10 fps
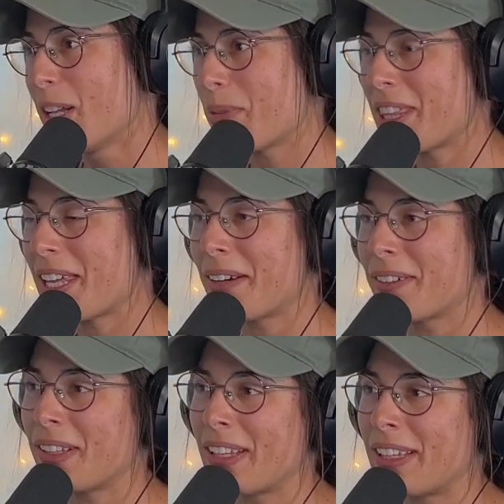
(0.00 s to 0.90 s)
But then I
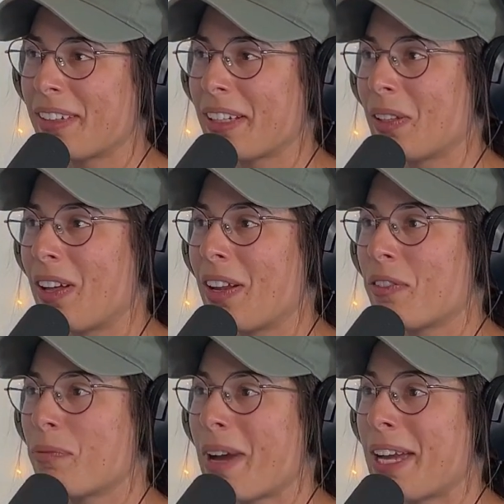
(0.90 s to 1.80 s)
realized like a lot
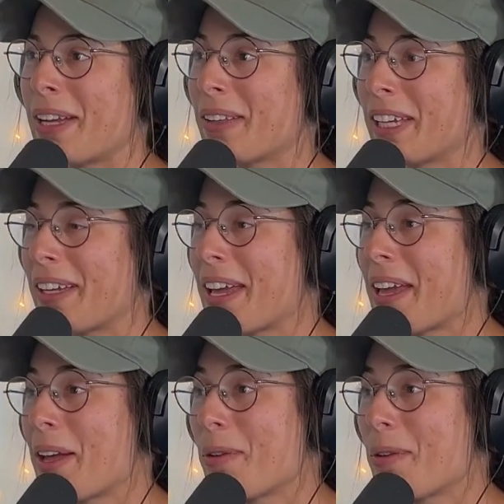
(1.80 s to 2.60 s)
of my like